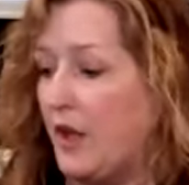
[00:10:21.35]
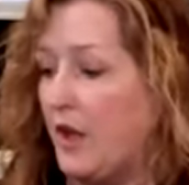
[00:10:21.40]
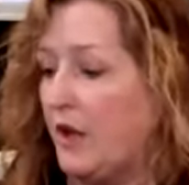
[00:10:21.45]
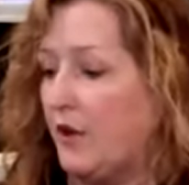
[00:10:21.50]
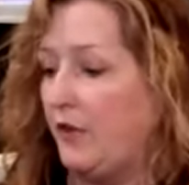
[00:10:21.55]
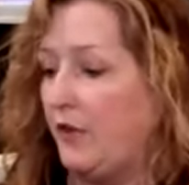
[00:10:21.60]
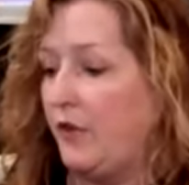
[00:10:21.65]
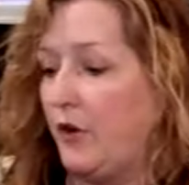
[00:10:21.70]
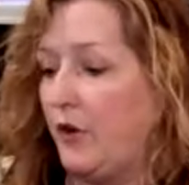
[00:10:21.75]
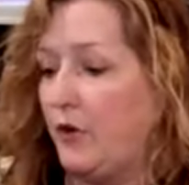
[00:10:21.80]

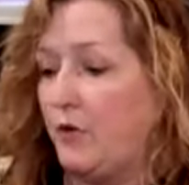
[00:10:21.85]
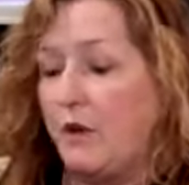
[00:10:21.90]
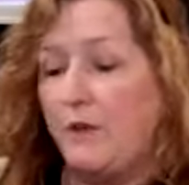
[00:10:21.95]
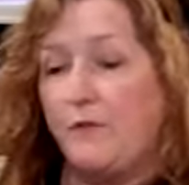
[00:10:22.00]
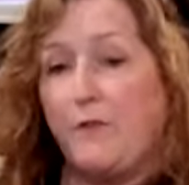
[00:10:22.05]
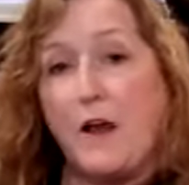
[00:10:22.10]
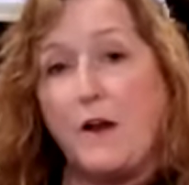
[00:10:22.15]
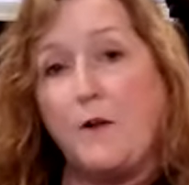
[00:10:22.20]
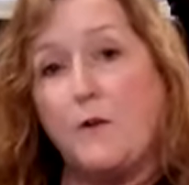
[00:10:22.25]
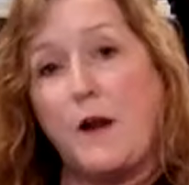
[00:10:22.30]
So if
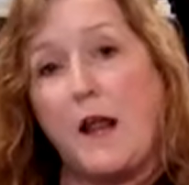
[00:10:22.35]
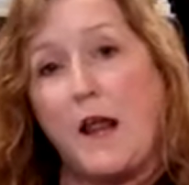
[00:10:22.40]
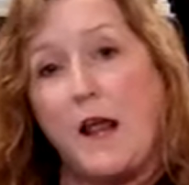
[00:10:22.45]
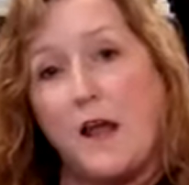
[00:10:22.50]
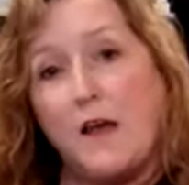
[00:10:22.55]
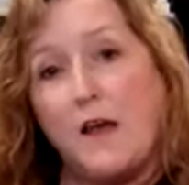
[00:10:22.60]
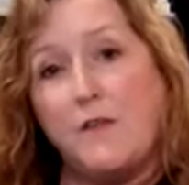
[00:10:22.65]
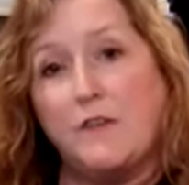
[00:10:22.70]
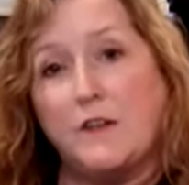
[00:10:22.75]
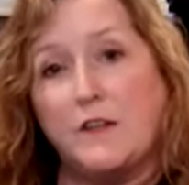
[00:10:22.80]
I don't
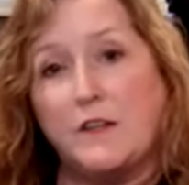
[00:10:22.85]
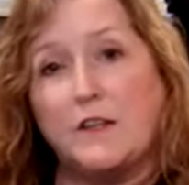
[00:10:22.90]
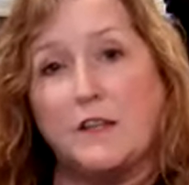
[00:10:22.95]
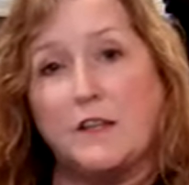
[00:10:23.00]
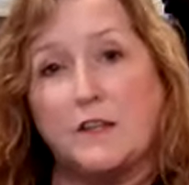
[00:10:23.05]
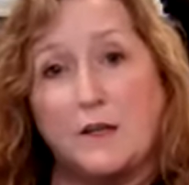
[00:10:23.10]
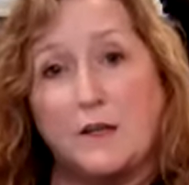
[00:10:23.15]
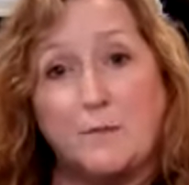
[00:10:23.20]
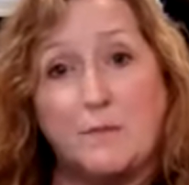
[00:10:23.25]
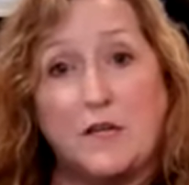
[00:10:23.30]
have
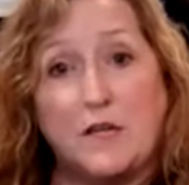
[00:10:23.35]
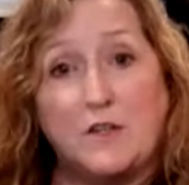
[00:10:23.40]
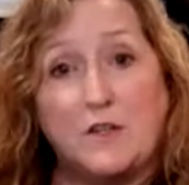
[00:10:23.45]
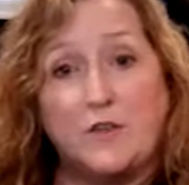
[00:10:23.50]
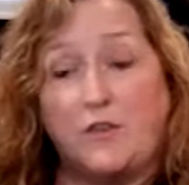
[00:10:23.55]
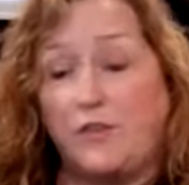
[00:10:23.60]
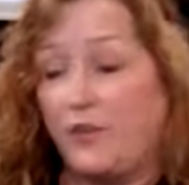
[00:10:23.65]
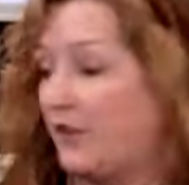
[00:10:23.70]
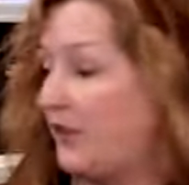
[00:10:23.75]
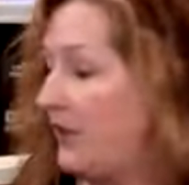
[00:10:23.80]
anything that
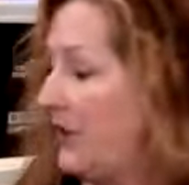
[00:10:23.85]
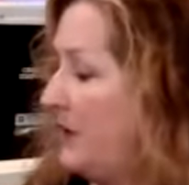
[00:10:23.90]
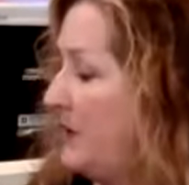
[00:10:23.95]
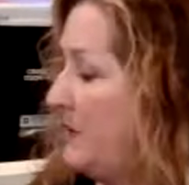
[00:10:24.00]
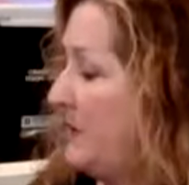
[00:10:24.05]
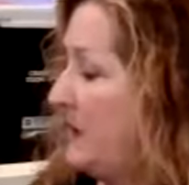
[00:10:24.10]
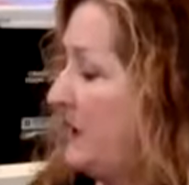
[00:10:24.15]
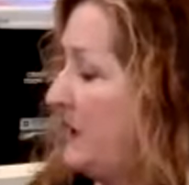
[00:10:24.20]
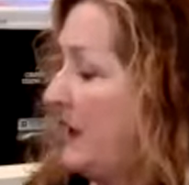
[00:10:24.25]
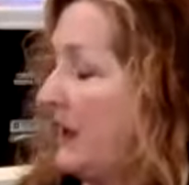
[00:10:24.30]
matches the
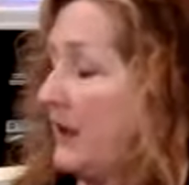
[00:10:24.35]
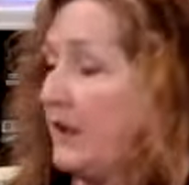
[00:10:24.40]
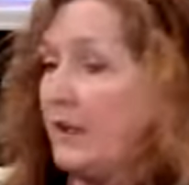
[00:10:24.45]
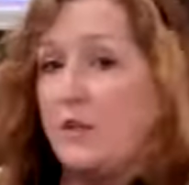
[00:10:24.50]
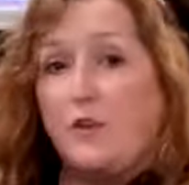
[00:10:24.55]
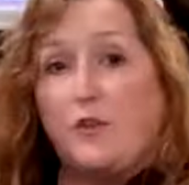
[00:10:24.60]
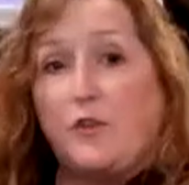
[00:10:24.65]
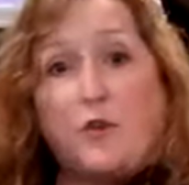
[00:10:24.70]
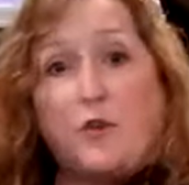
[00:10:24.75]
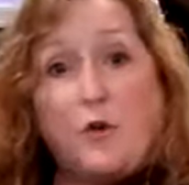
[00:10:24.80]
sentiment, I can
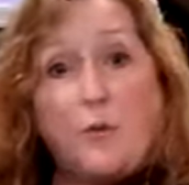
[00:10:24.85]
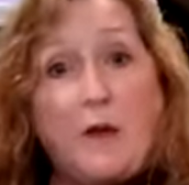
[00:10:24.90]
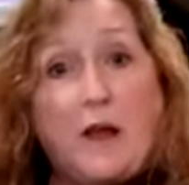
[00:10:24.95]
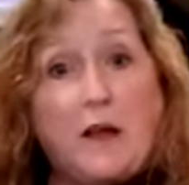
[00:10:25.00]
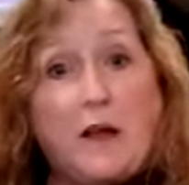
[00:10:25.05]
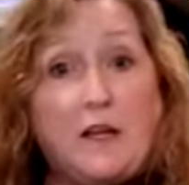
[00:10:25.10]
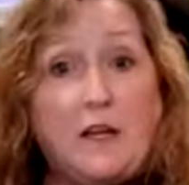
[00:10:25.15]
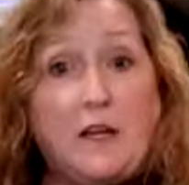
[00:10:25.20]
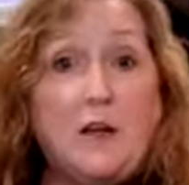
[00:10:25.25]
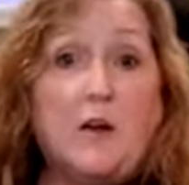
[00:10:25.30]
just go
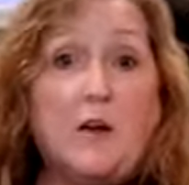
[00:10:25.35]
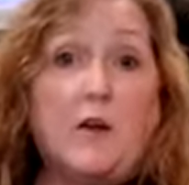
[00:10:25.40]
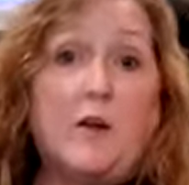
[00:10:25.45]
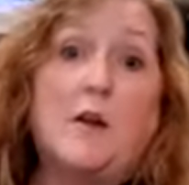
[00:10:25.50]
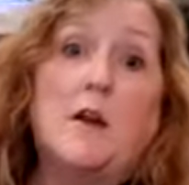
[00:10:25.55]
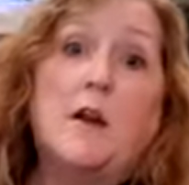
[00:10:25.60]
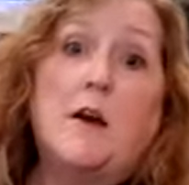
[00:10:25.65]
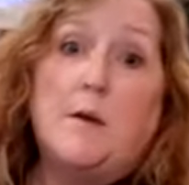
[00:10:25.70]
back here,